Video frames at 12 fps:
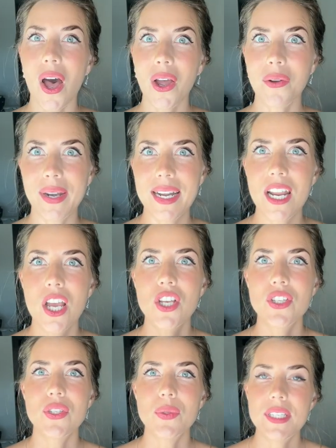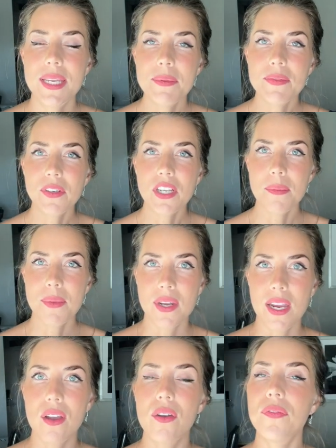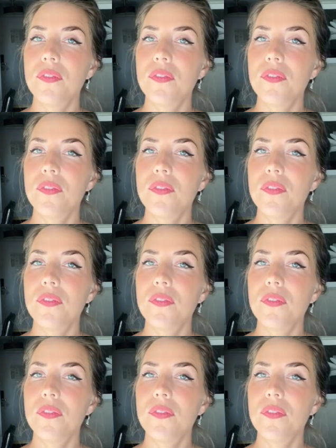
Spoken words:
All right, so tips for commuting.